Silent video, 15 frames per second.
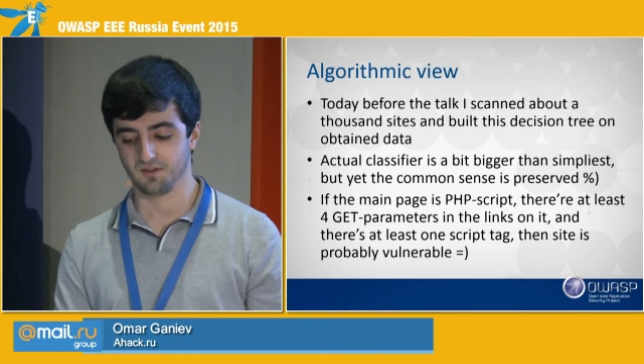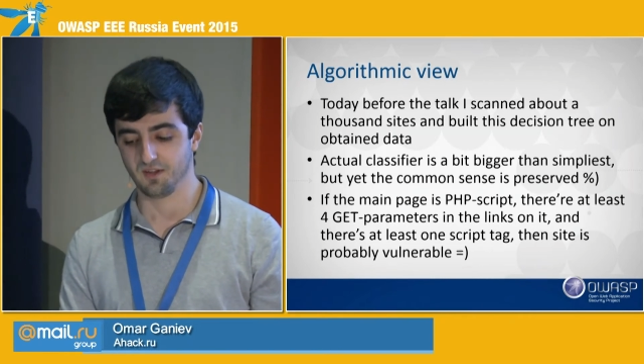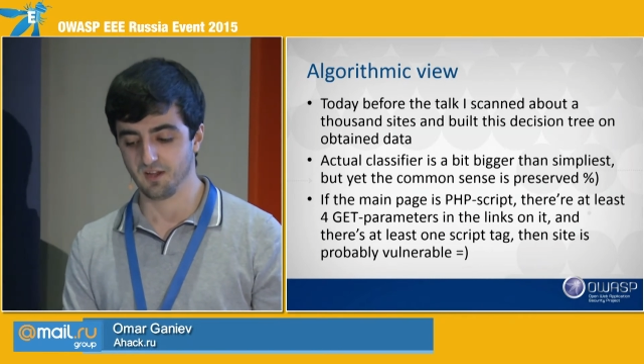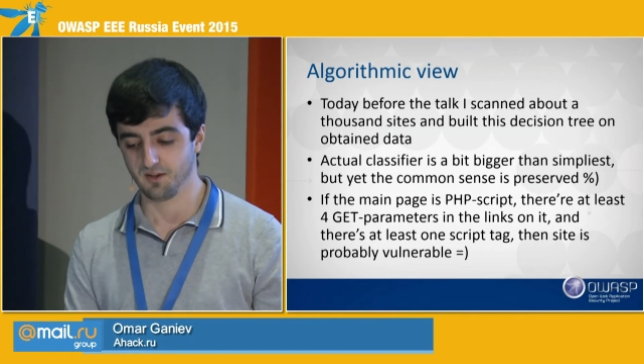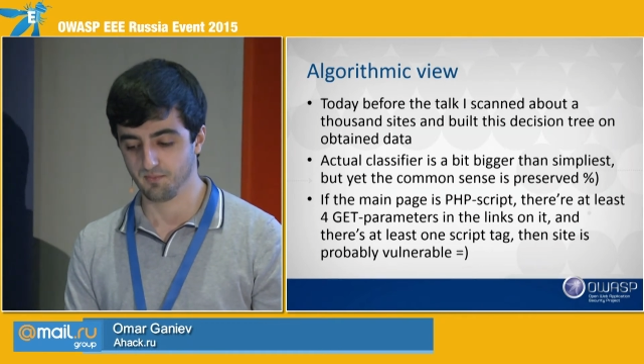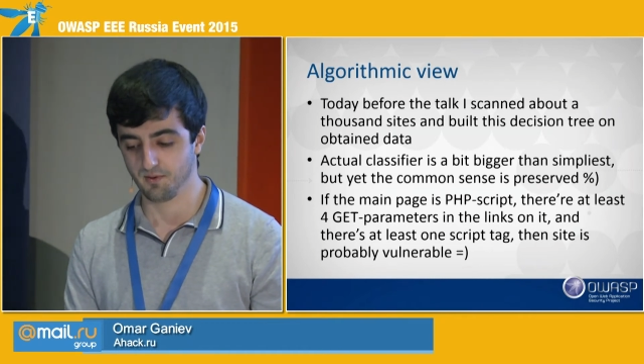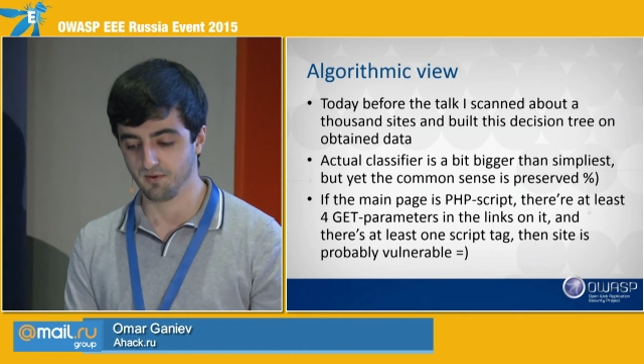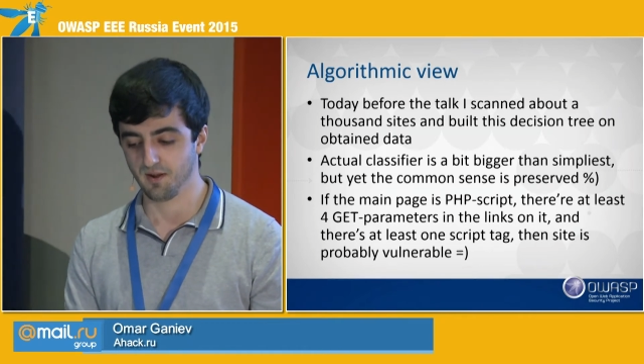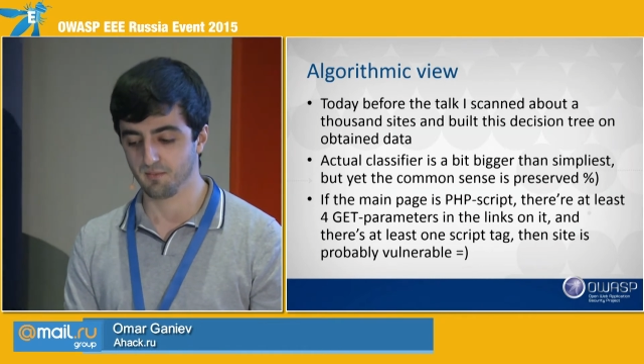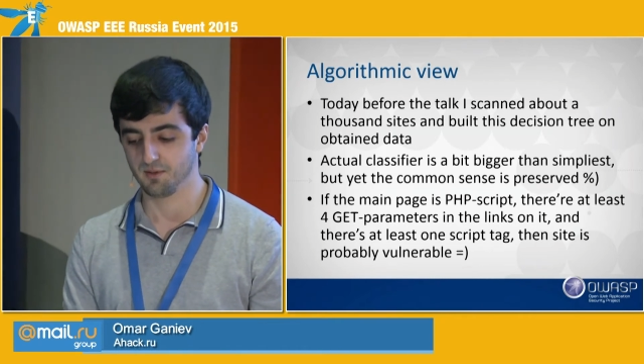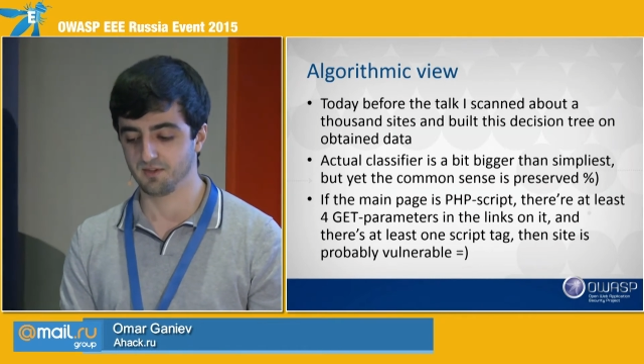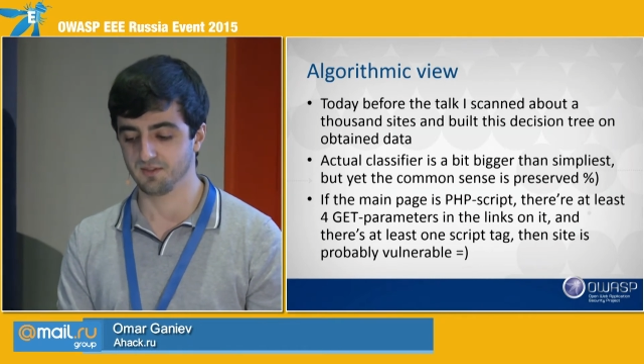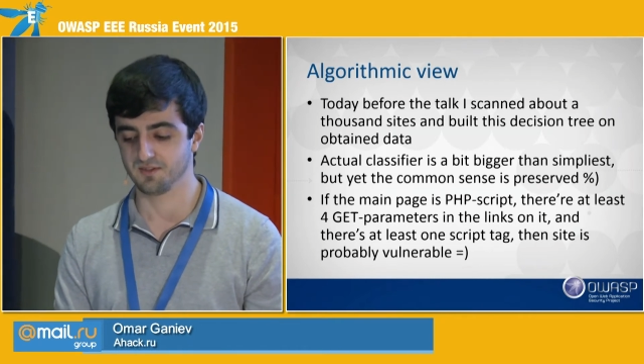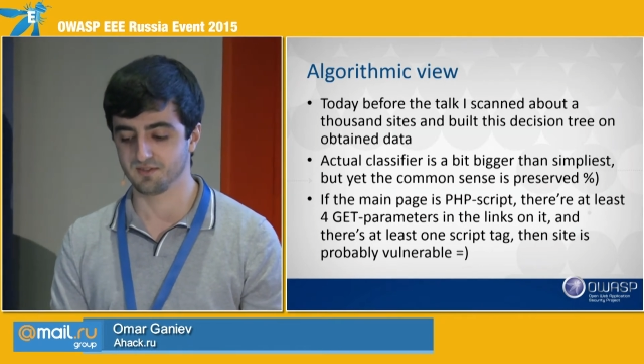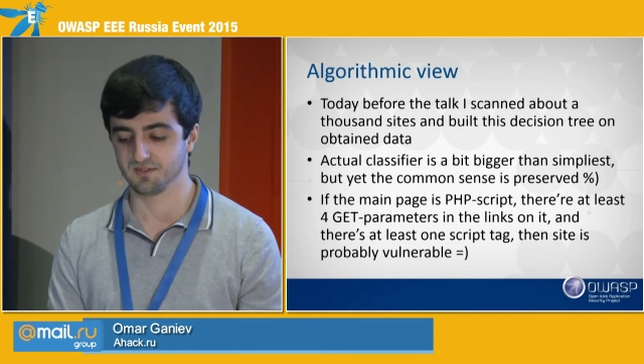get
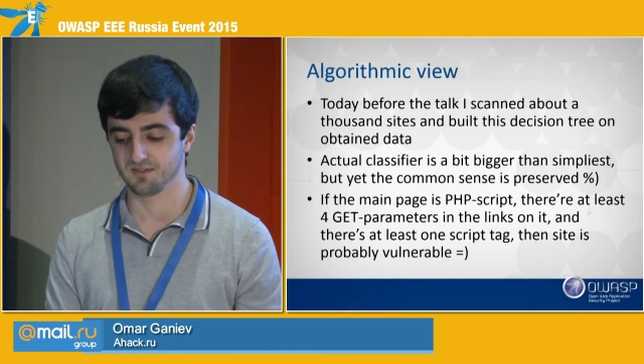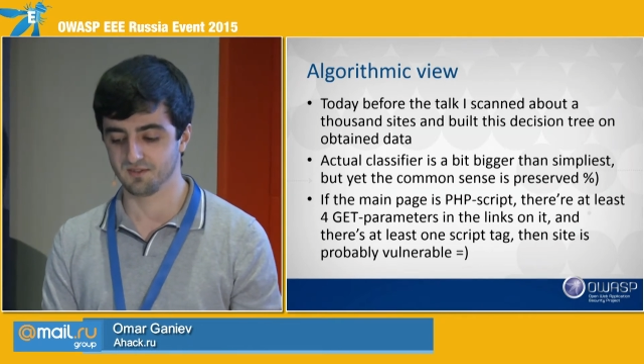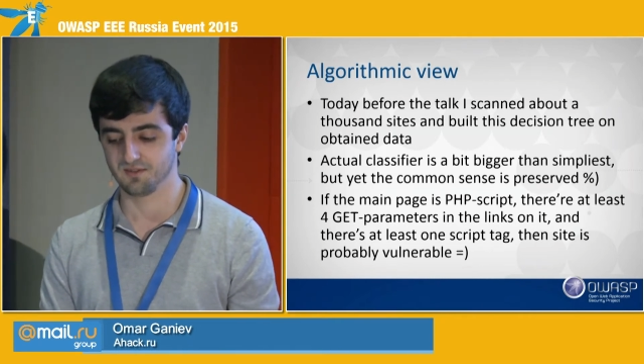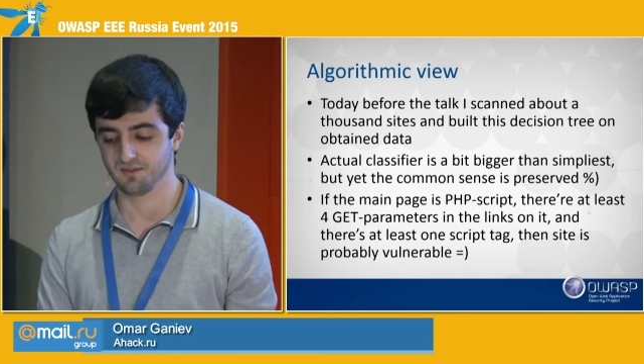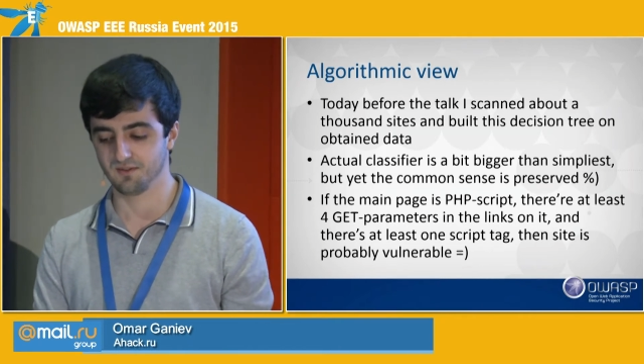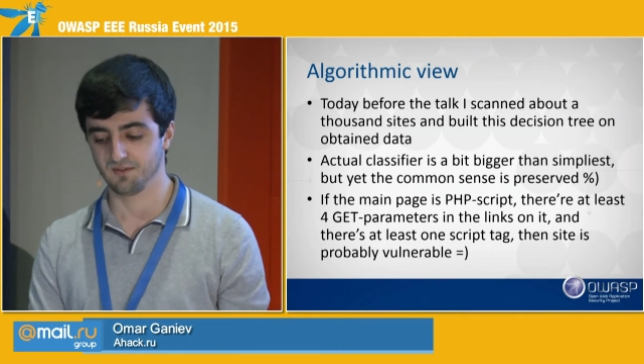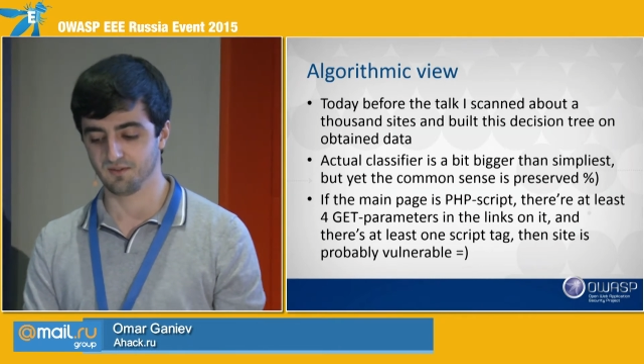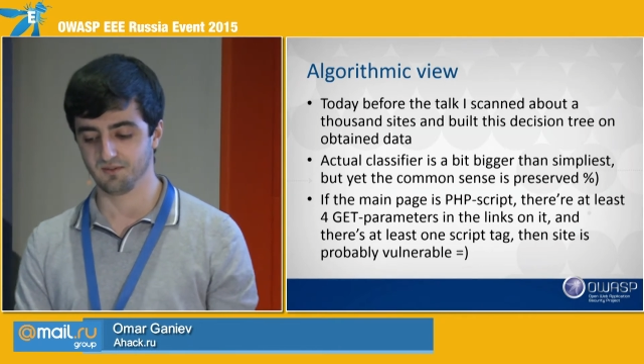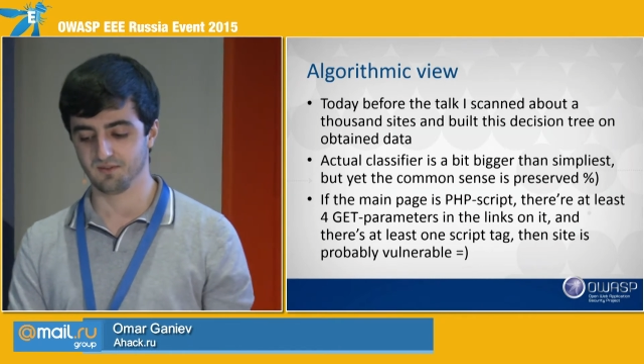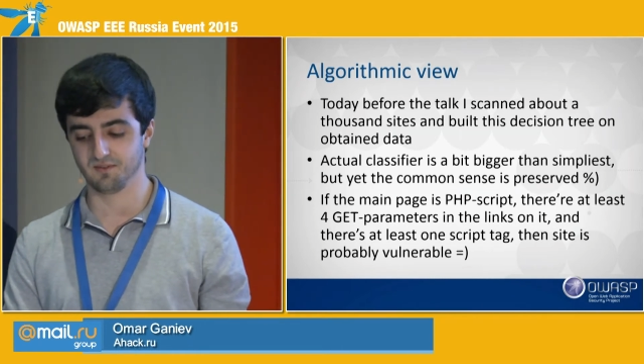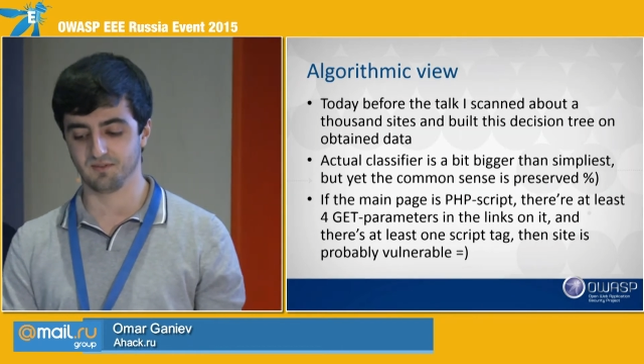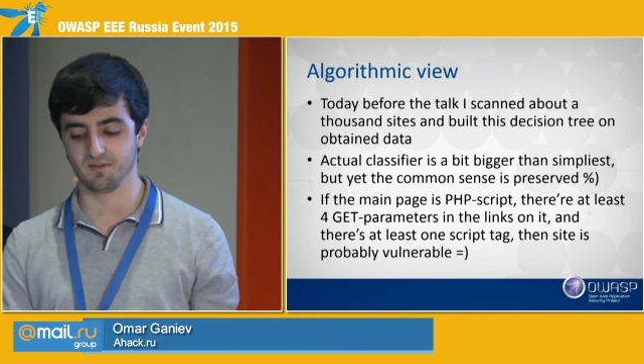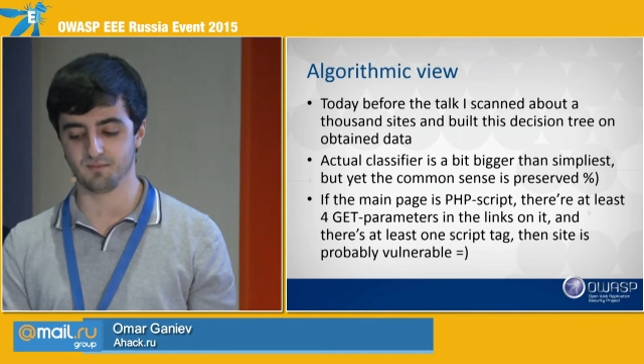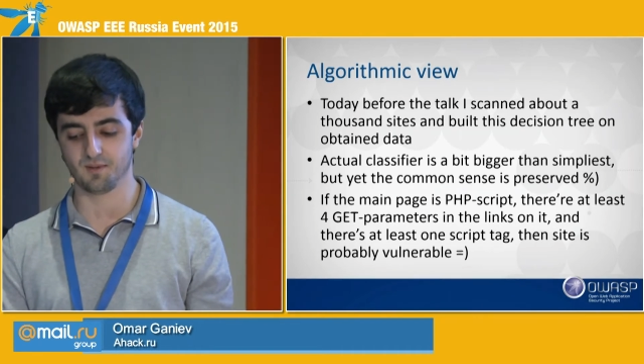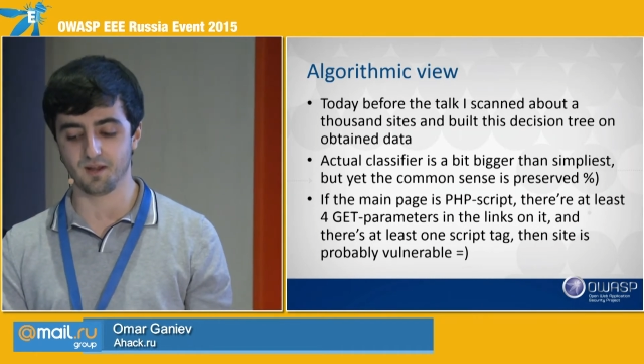parameters
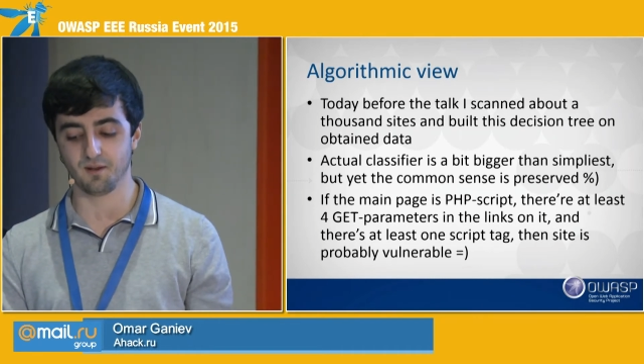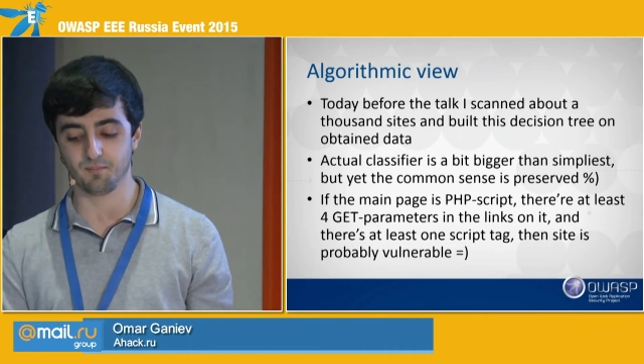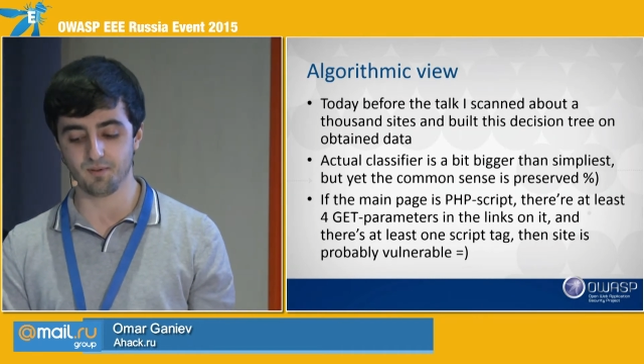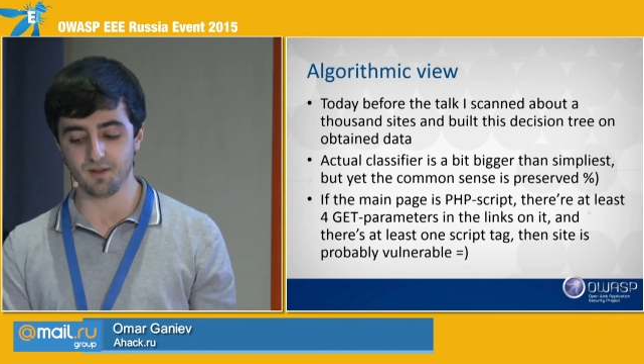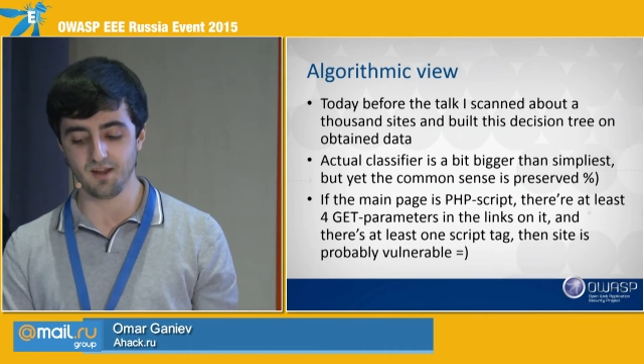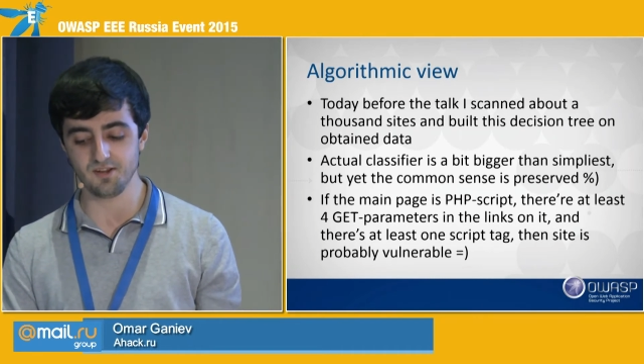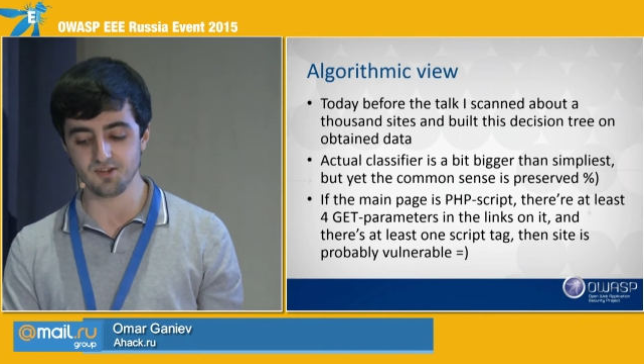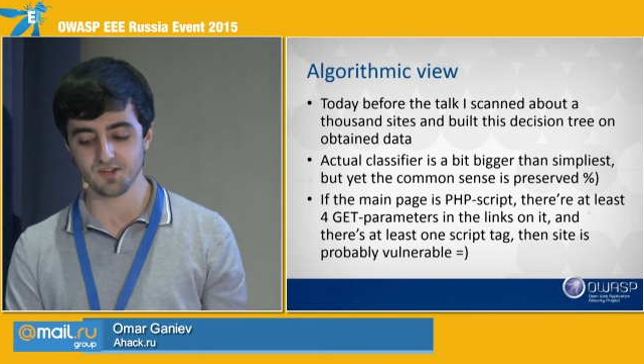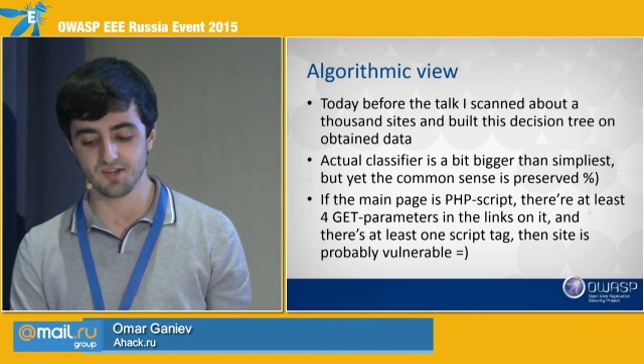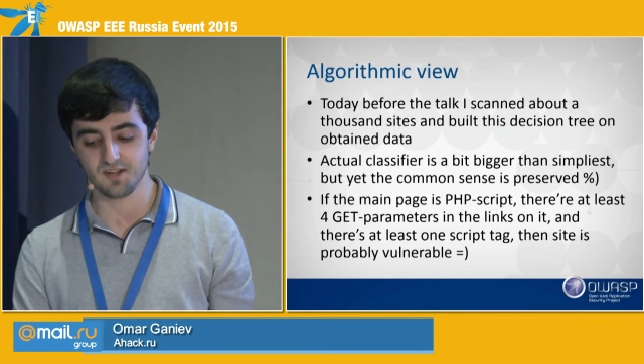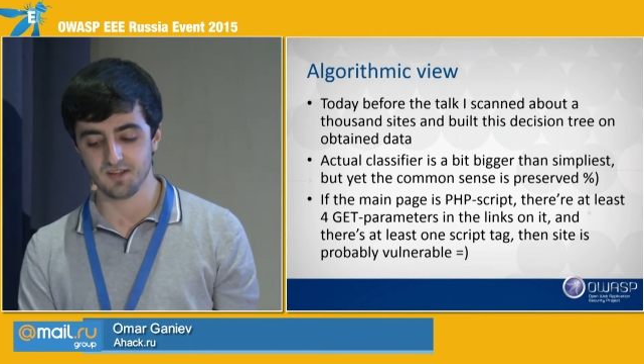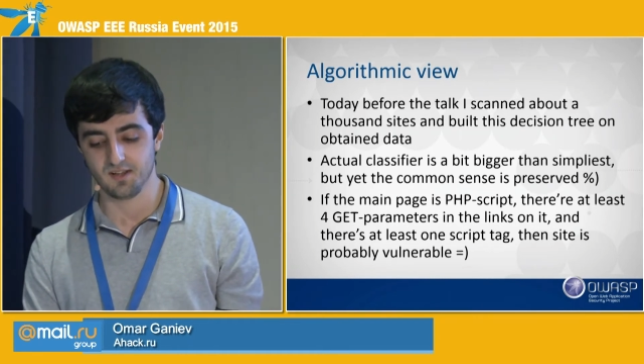on the main page,